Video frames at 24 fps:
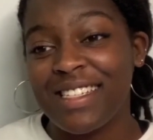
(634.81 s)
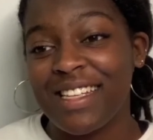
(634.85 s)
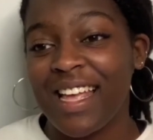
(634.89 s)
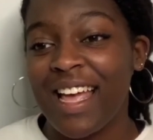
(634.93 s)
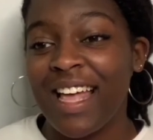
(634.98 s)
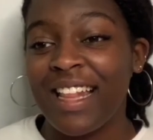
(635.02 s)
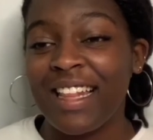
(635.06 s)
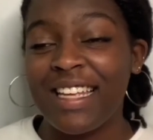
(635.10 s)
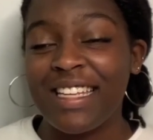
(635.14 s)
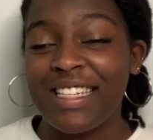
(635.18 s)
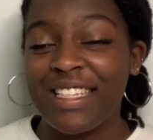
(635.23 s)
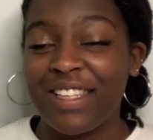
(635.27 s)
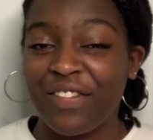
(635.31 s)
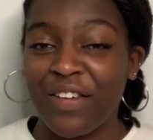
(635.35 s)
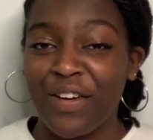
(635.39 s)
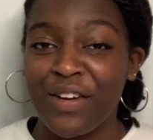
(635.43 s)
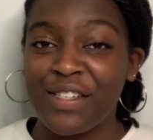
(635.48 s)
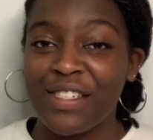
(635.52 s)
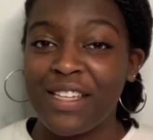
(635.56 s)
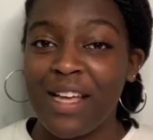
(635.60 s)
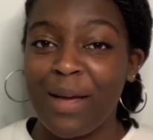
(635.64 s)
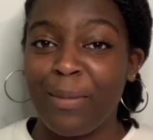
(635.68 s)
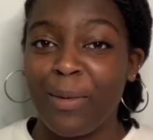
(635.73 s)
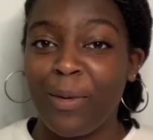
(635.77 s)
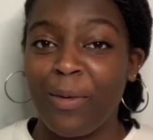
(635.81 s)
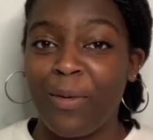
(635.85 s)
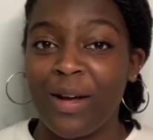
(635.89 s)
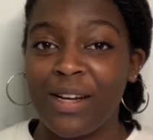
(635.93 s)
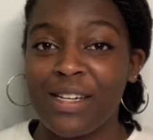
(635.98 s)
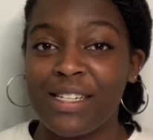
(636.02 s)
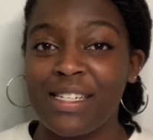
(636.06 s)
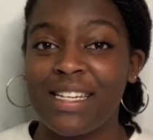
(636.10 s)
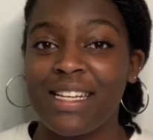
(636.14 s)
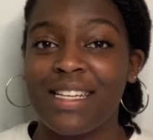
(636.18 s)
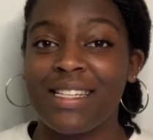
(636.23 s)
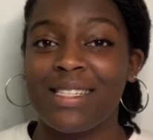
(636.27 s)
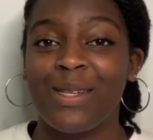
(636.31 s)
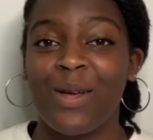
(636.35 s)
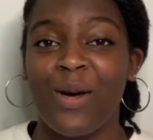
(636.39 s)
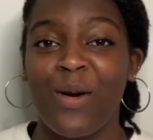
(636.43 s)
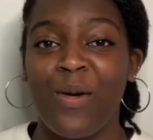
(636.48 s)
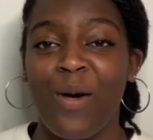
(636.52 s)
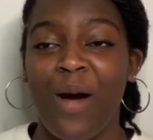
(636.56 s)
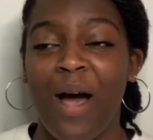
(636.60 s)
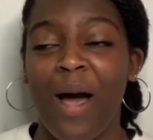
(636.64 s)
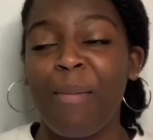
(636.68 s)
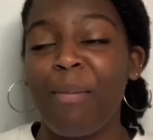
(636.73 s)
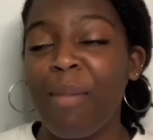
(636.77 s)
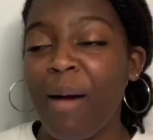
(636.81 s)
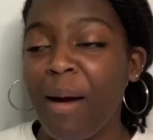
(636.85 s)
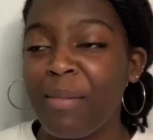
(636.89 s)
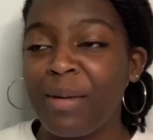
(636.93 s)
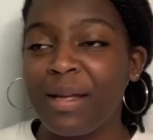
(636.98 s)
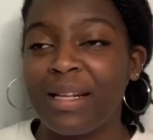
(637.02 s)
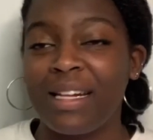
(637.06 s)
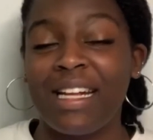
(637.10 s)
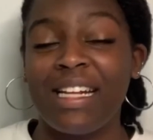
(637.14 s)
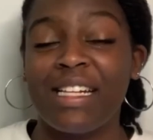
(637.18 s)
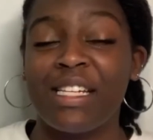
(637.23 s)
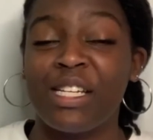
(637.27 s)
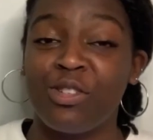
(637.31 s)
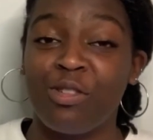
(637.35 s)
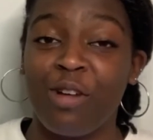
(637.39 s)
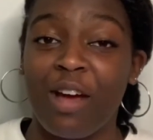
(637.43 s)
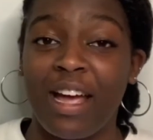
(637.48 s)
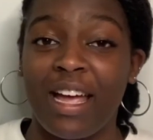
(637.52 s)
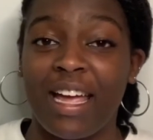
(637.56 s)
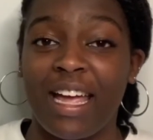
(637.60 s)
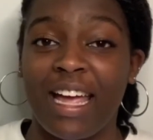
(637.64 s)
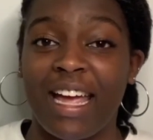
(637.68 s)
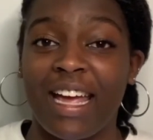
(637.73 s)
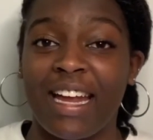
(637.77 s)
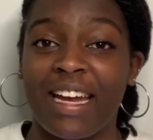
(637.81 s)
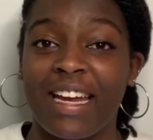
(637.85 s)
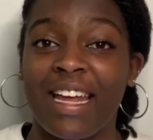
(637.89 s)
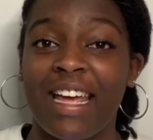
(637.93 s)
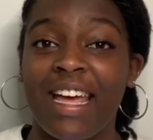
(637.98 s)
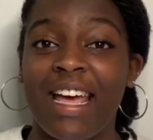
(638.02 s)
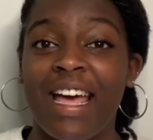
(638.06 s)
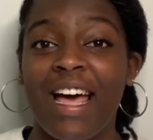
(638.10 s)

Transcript: at least the first time I watched it, so I probably need to try again.